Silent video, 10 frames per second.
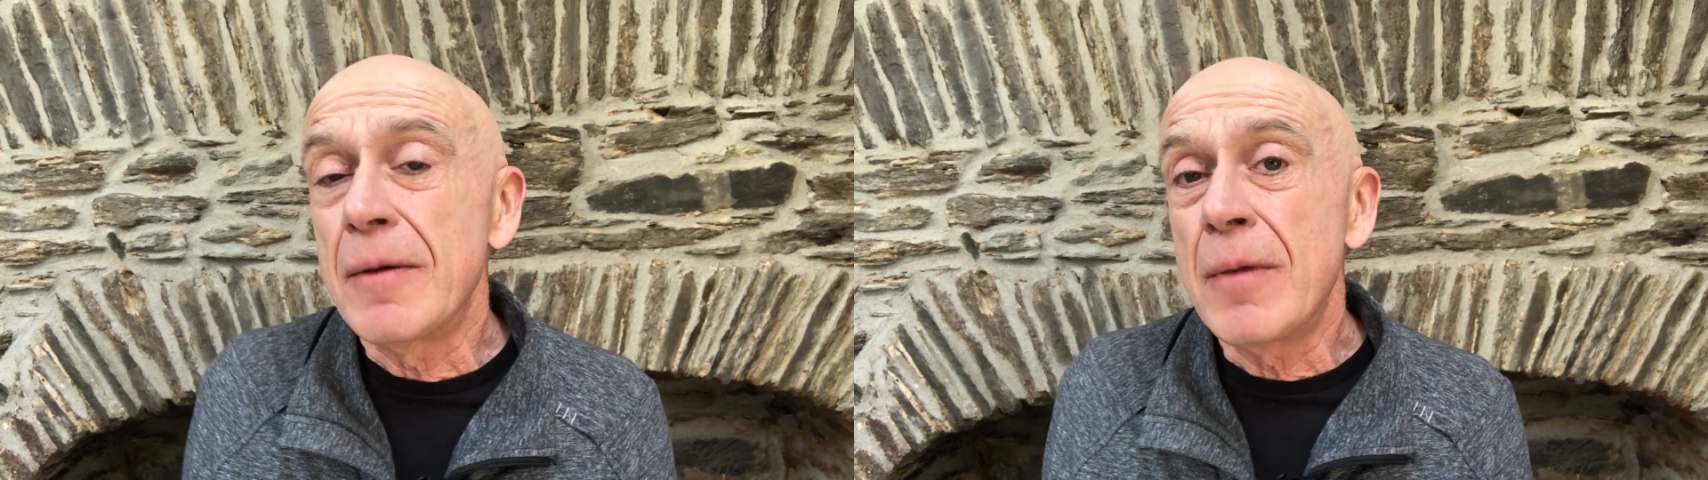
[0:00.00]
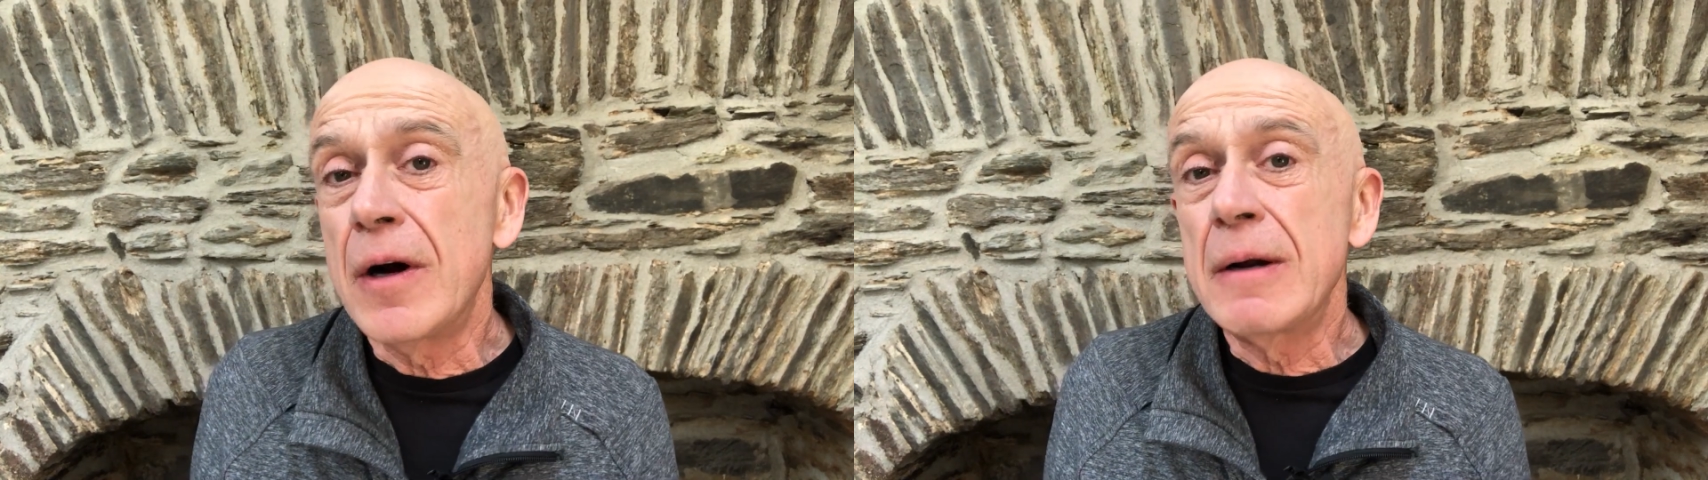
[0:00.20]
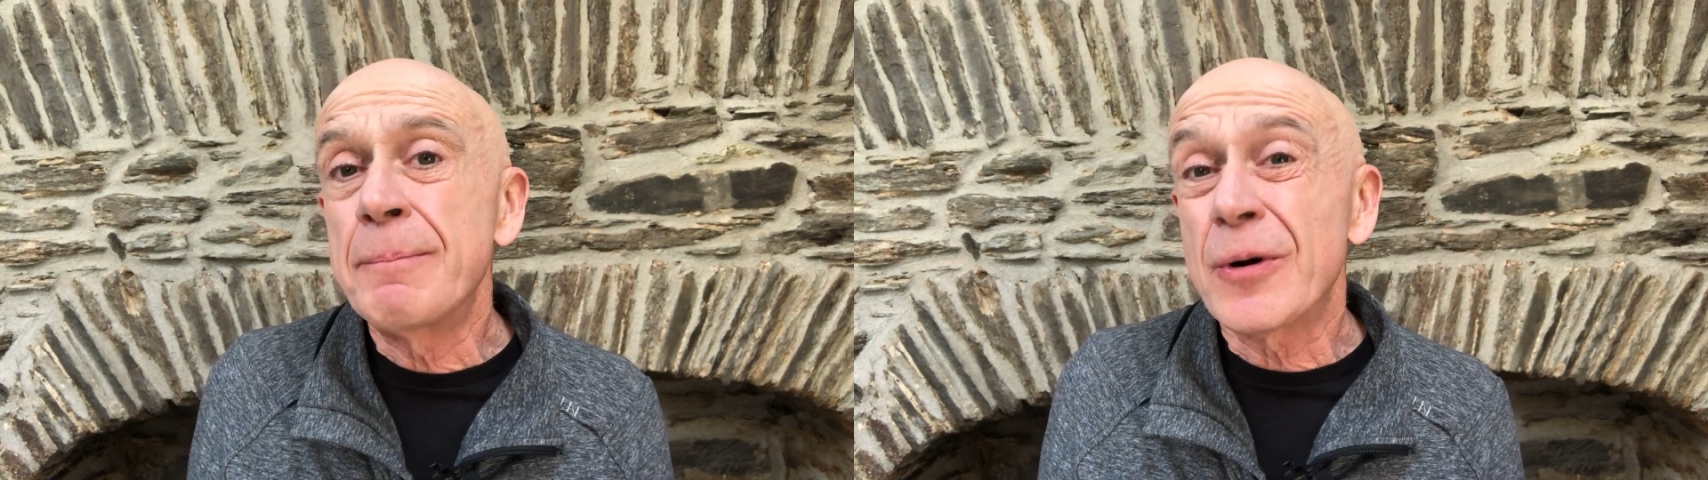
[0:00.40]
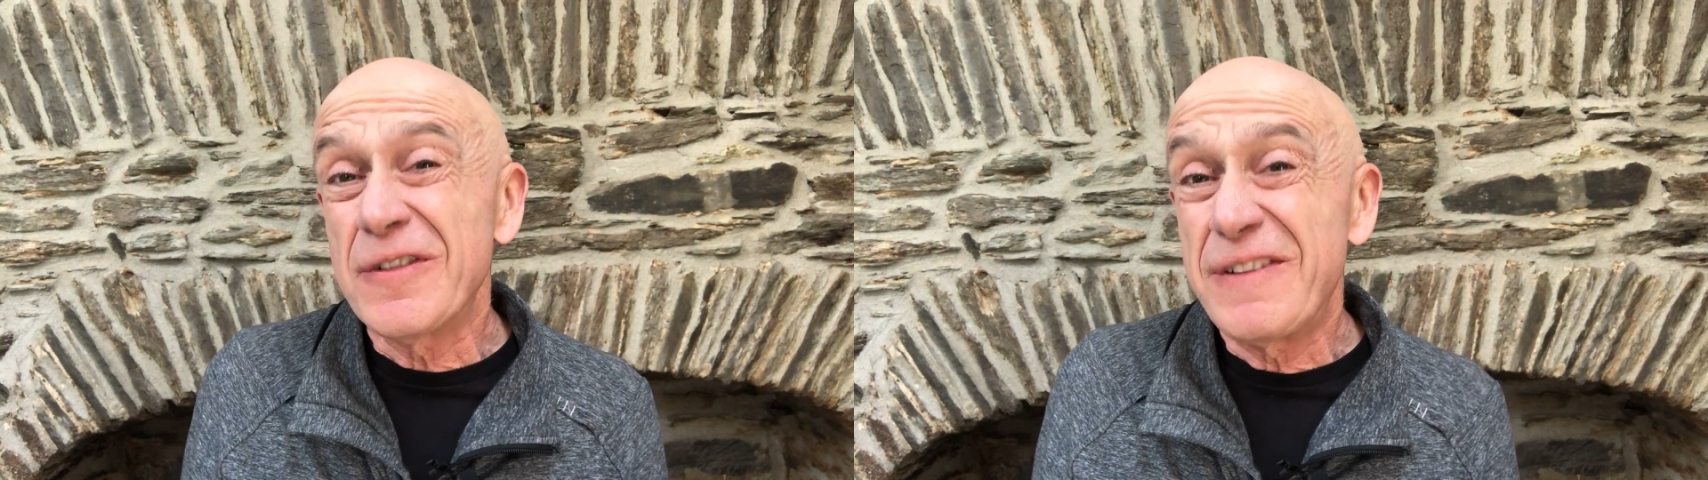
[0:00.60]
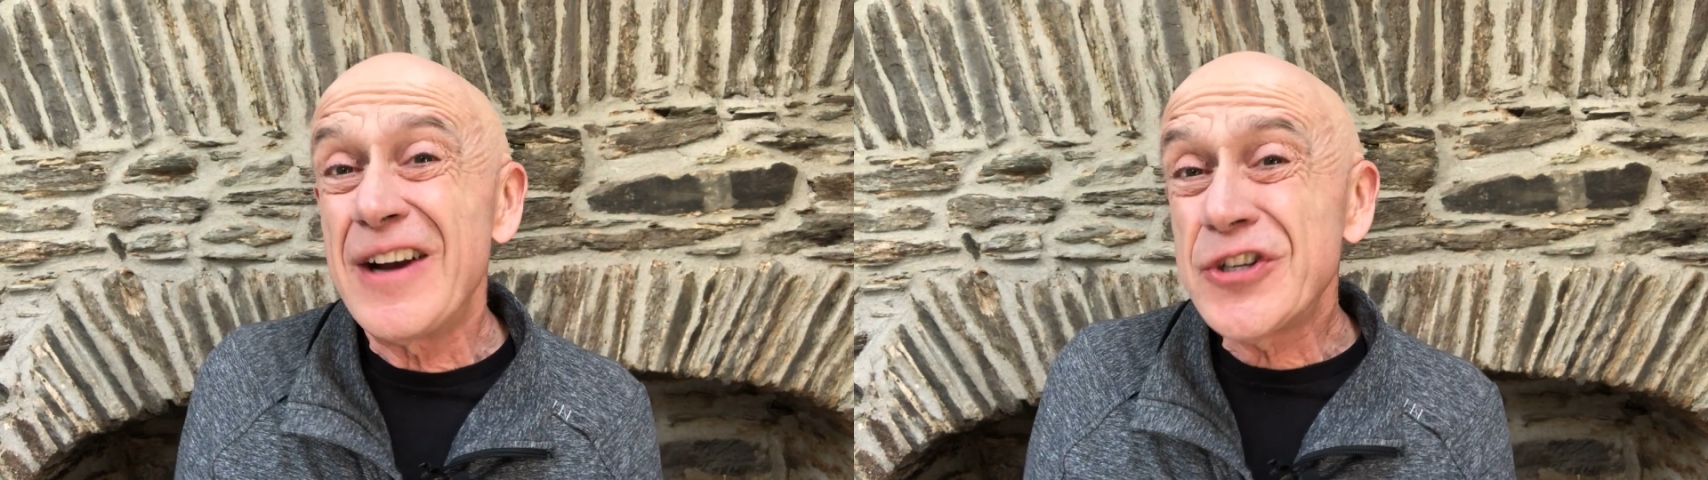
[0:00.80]
among
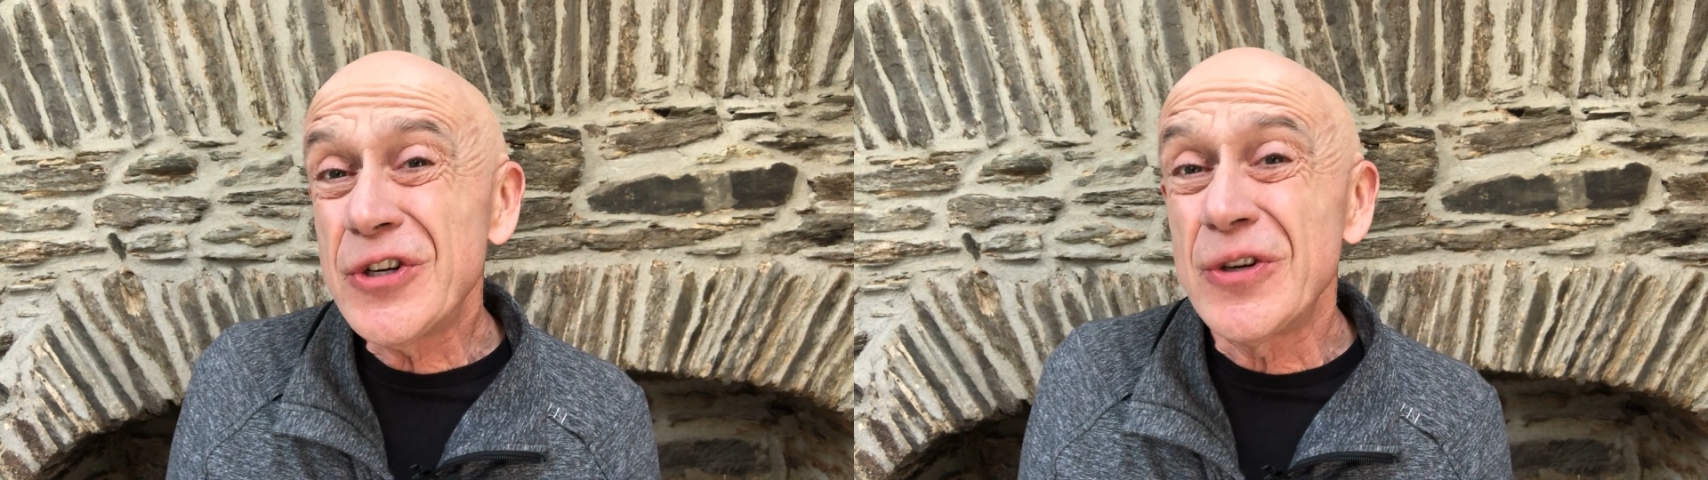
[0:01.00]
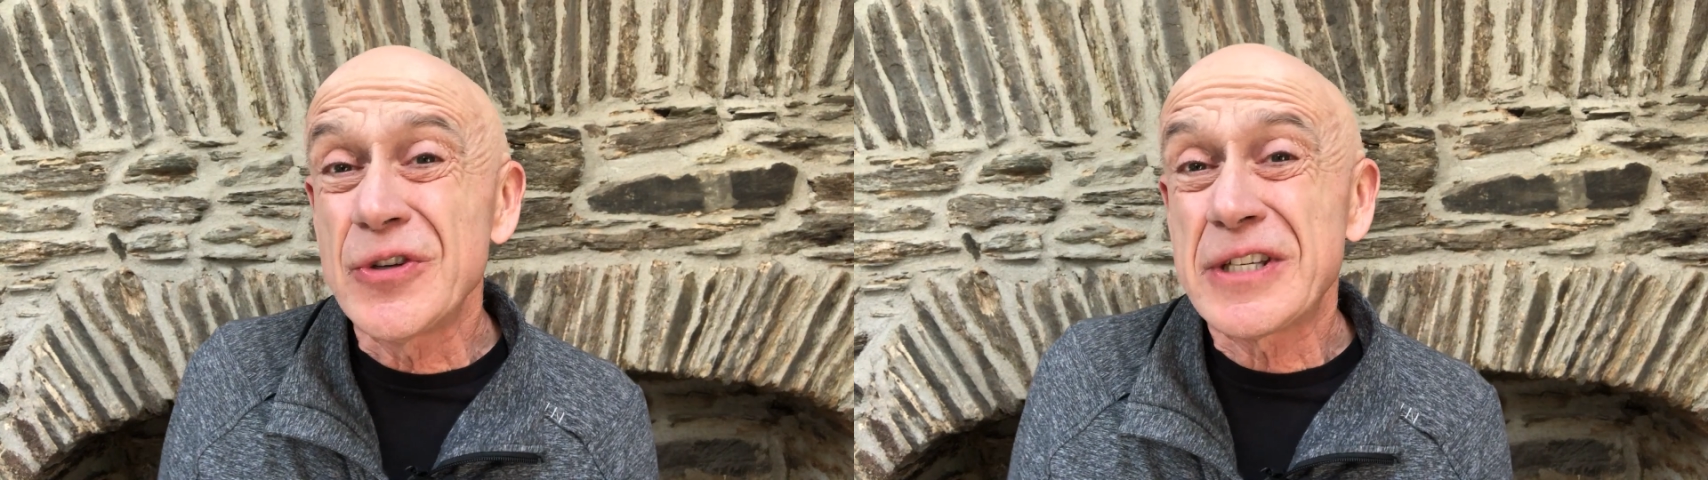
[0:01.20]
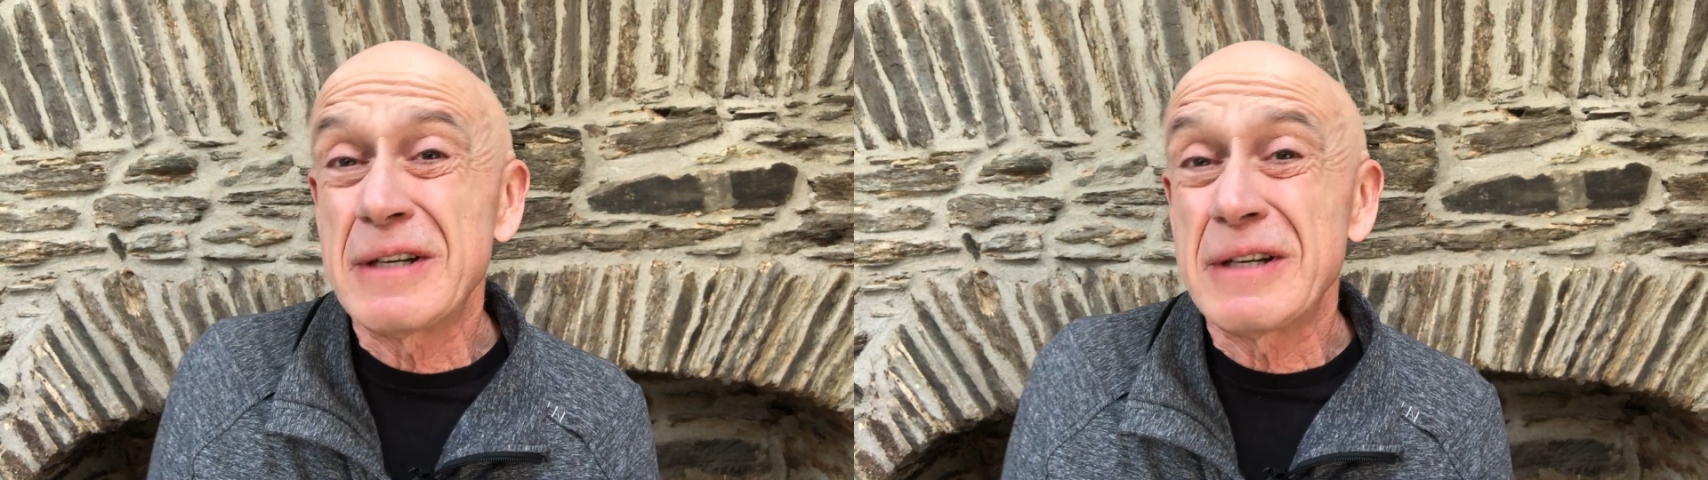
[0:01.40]
professionals.